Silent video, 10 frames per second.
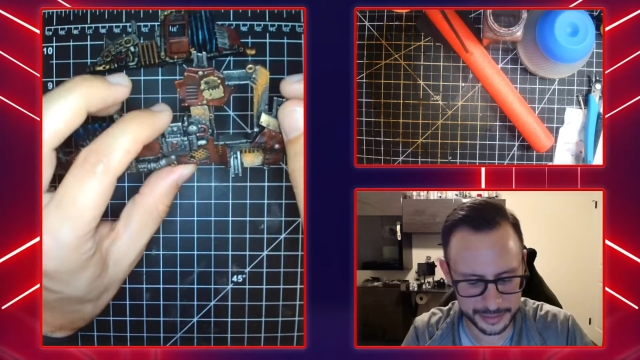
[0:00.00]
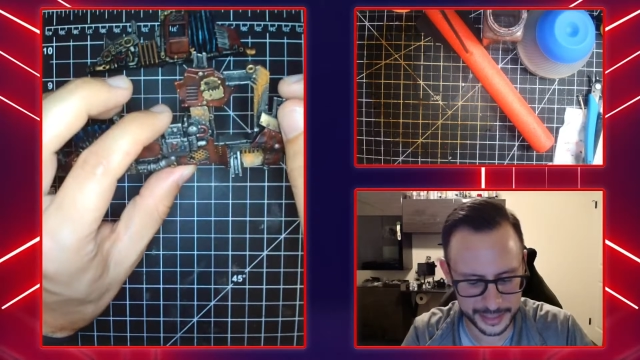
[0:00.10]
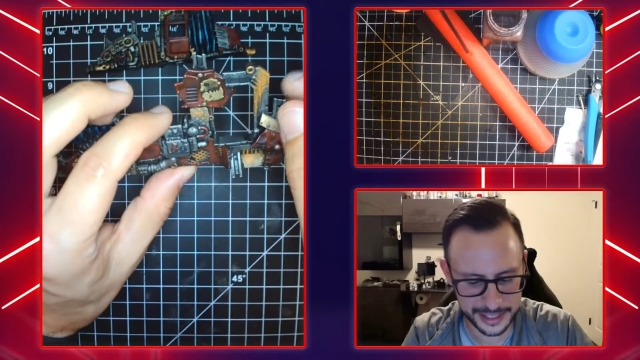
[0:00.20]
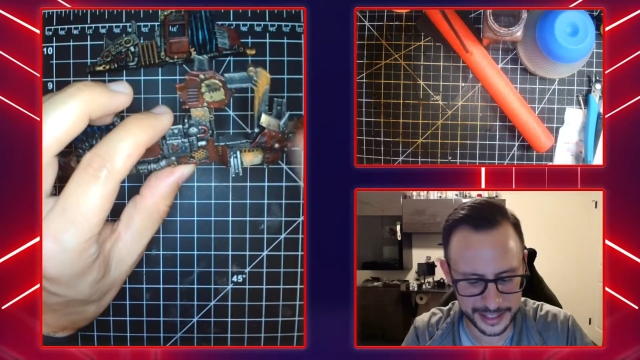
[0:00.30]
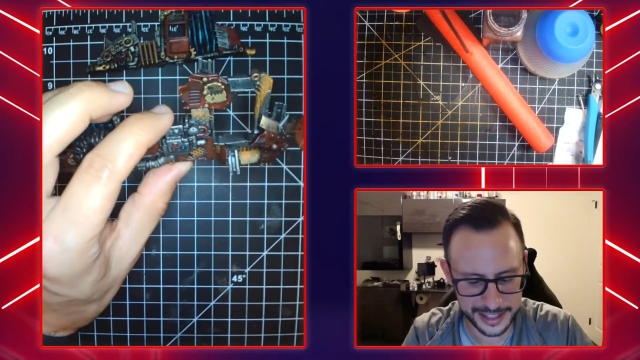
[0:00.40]

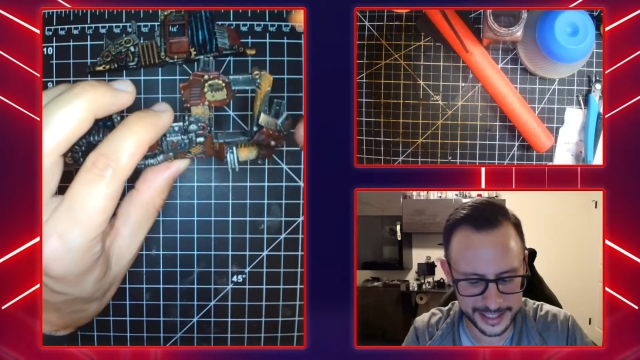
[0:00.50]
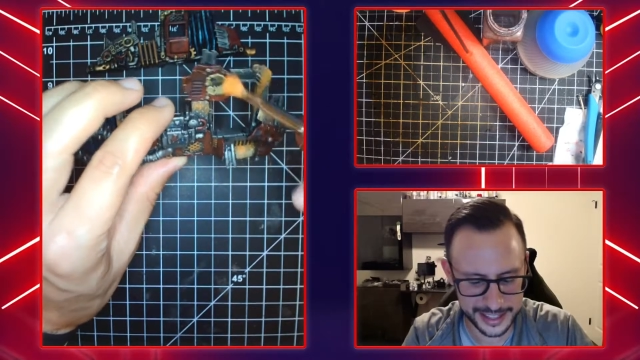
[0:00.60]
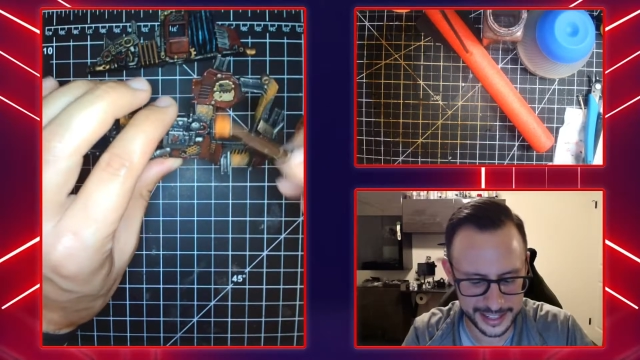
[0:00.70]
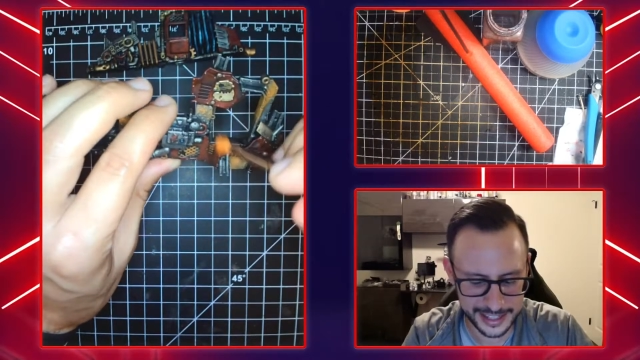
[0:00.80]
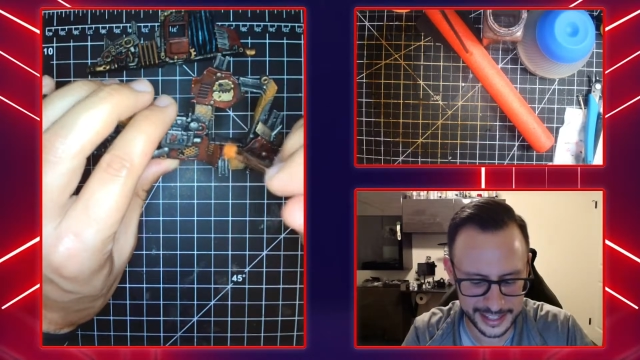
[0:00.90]
player and
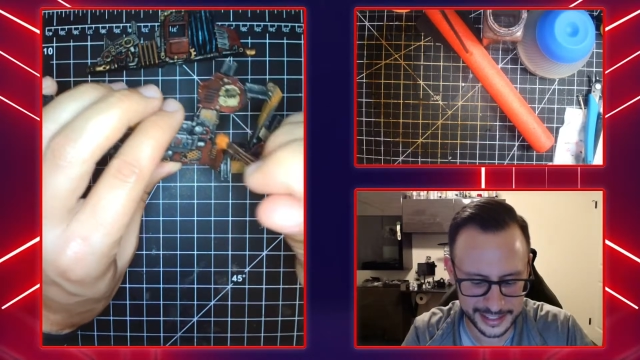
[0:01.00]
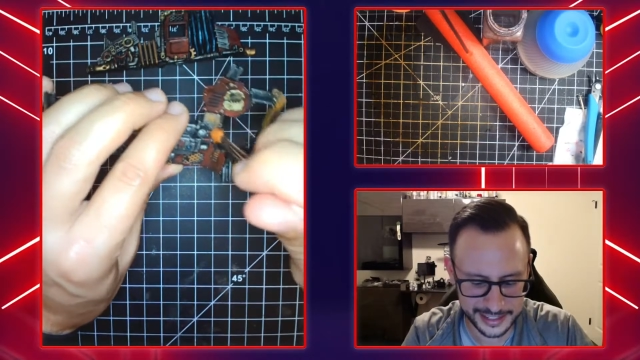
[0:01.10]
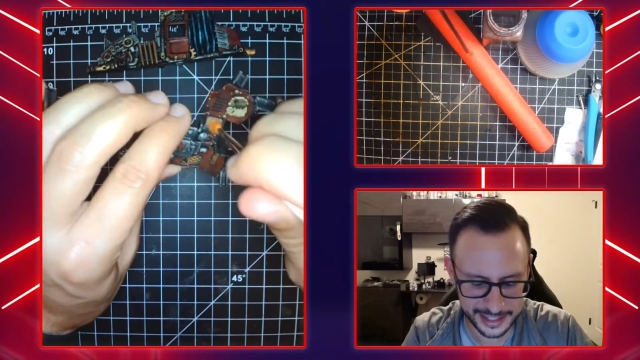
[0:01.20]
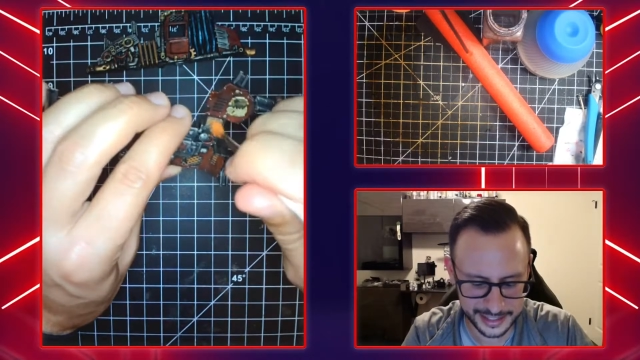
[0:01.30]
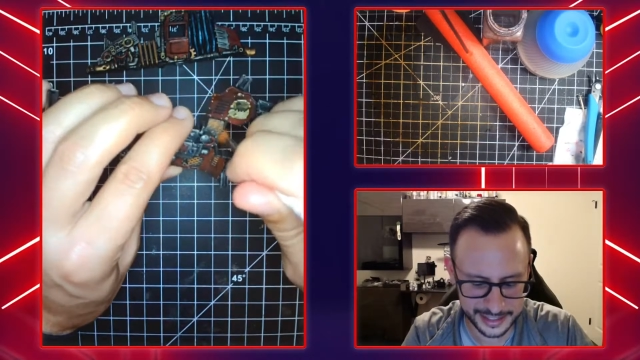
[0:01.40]
then he
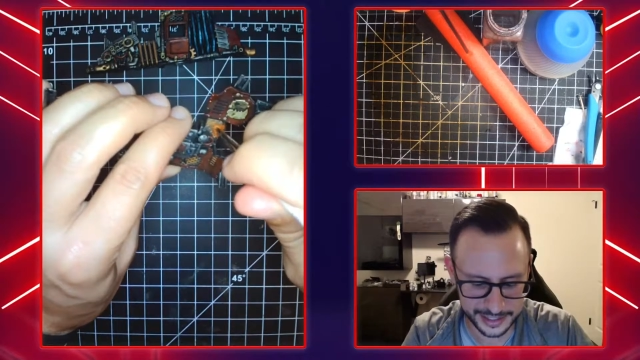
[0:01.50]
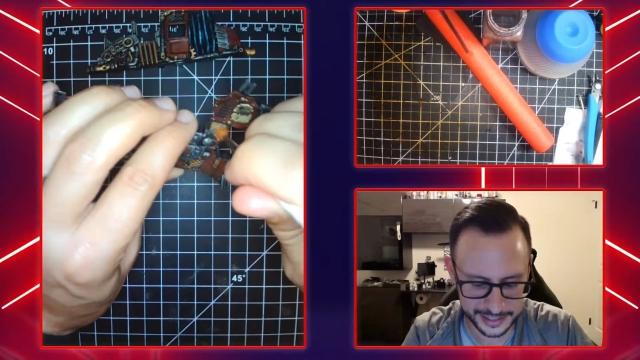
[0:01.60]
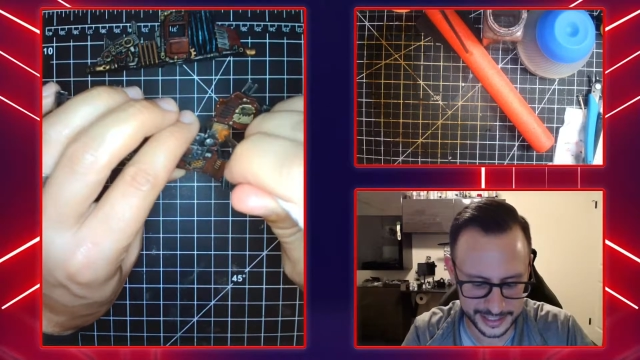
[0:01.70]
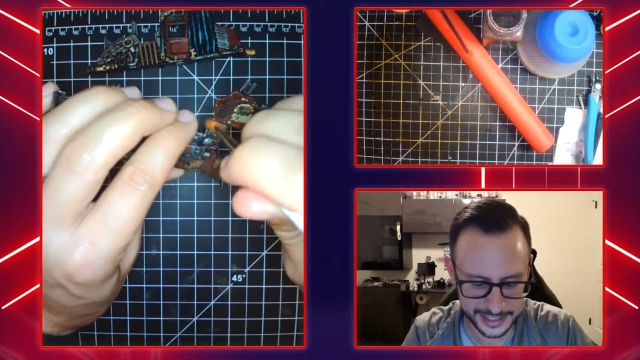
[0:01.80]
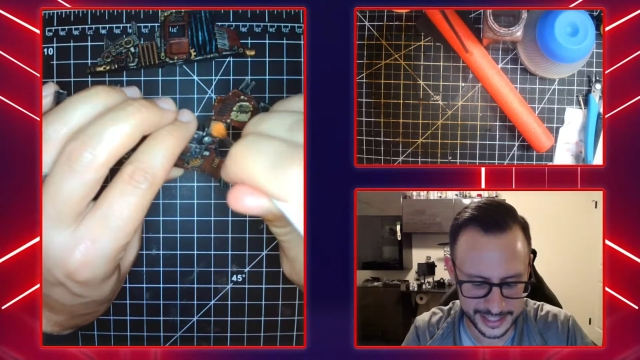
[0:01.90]
just got
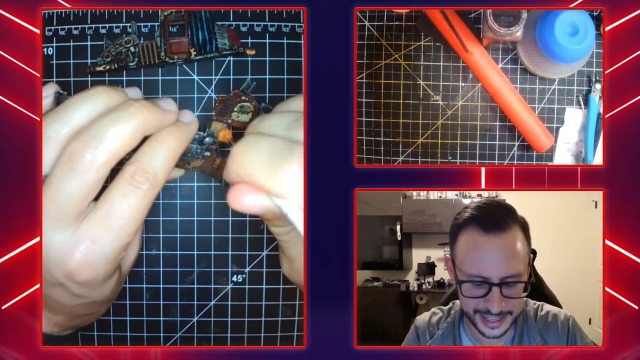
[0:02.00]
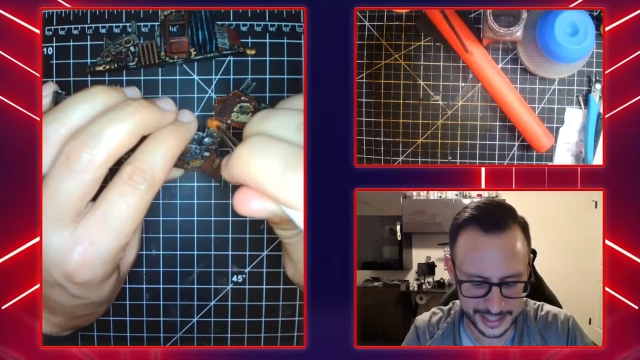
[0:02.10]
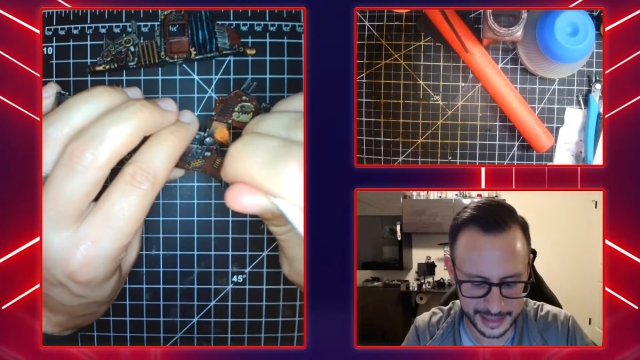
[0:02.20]
salty saying